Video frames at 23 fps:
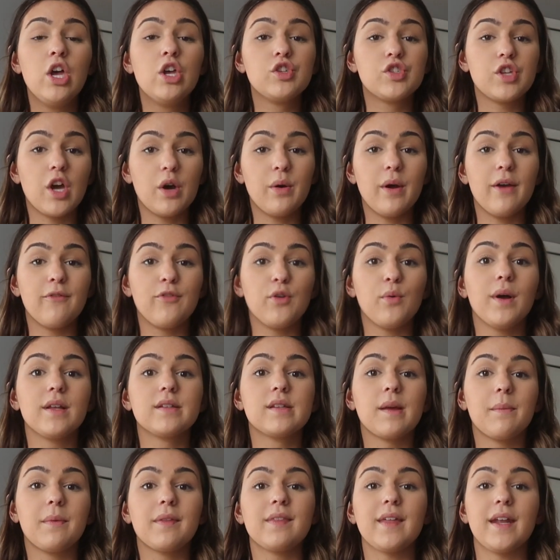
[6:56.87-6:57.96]
So if you want
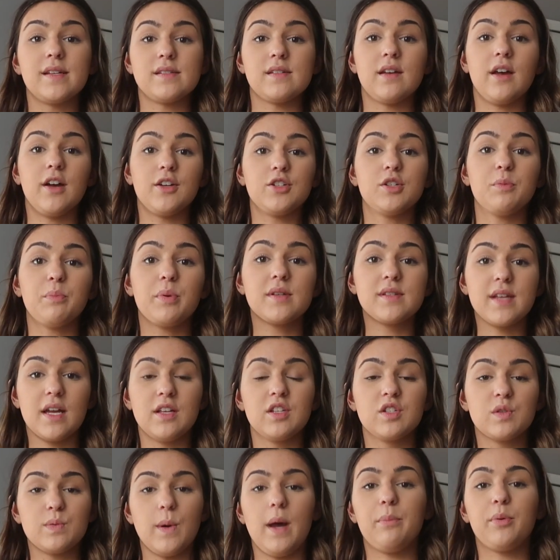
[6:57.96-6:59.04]
something that is 100%
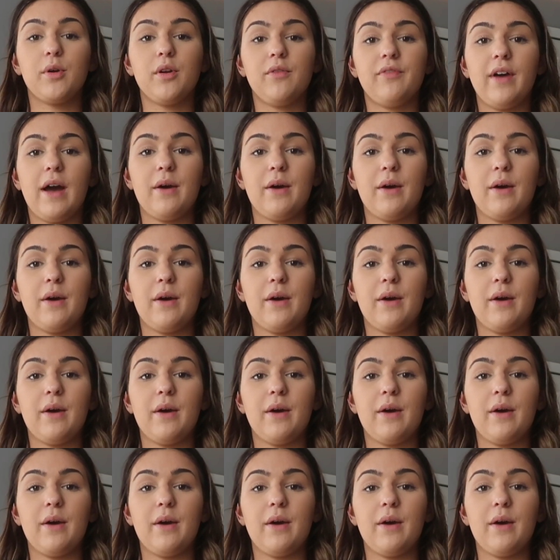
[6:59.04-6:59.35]
sweatproof,